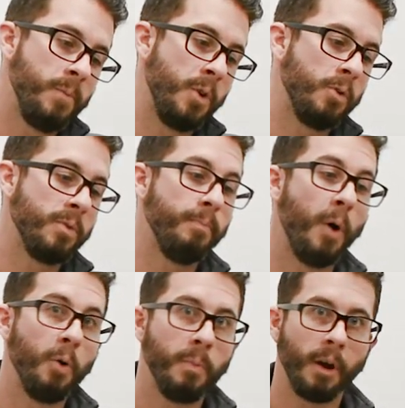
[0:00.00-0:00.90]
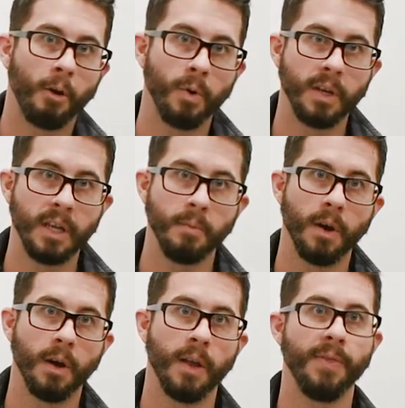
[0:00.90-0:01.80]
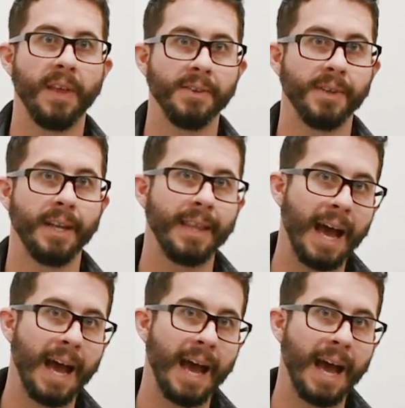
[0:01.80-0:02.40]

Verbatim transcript: you know some bone marrow edema and things like